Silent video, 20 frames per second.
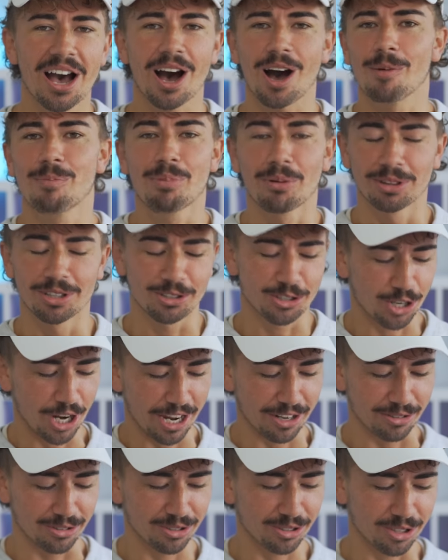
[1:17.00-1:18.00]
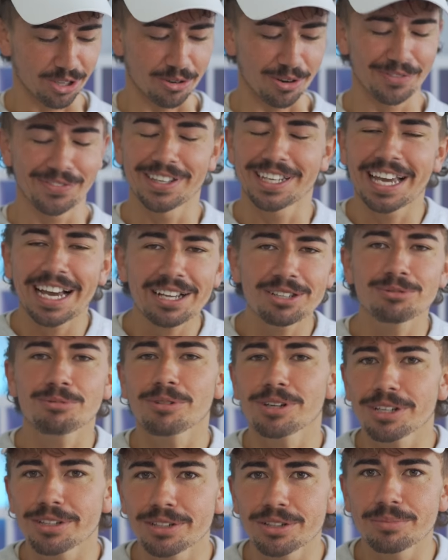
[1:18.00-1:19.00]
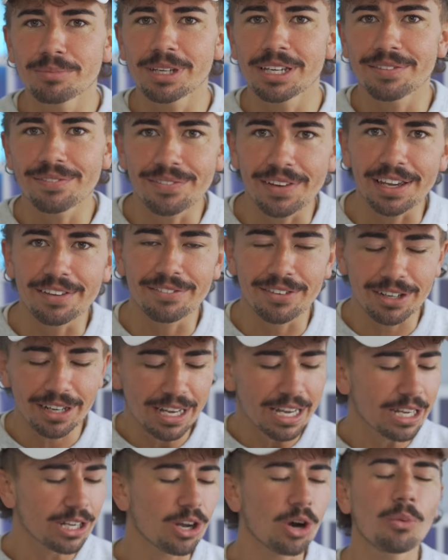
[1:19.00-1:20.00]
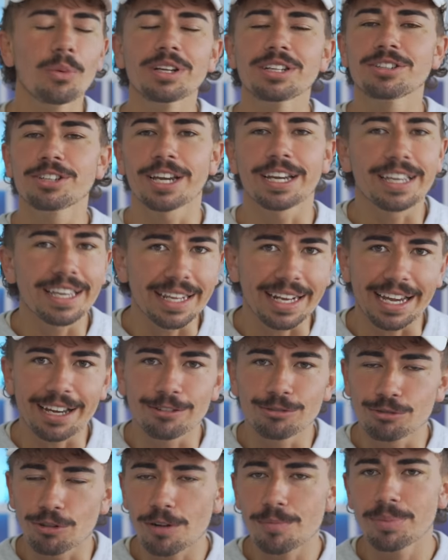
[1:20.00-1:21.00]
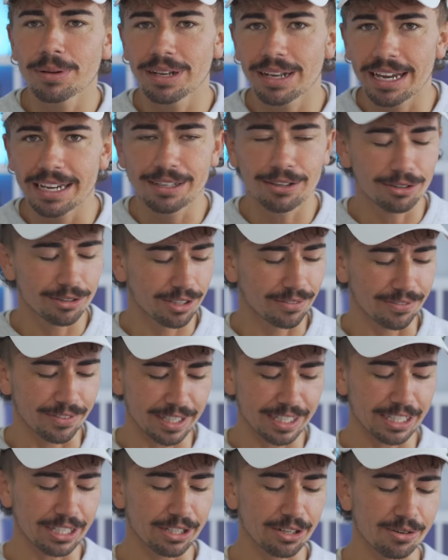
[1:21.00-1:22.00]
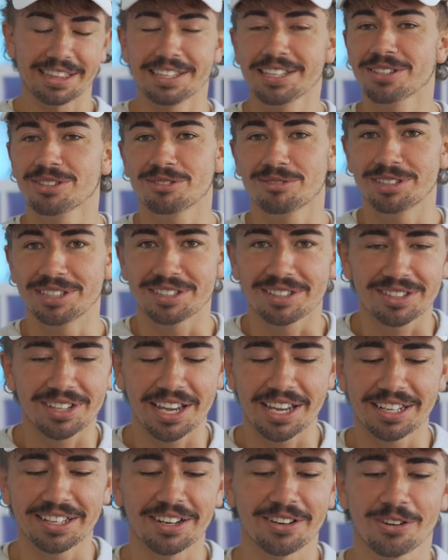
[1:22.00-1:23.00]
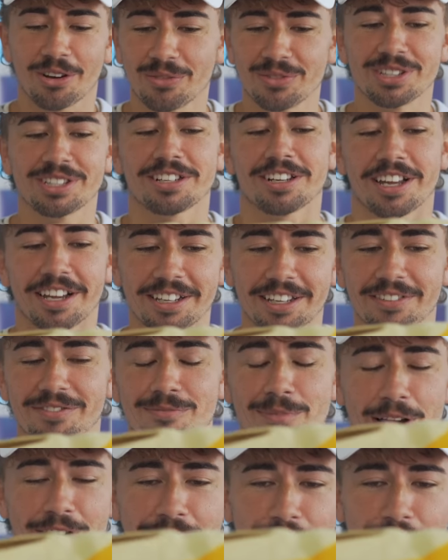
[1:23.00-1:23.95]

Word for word: up on the channel. So if you guys want to do me a favor, go and check it out. Drop a like on the video. These are insane and obviously I give my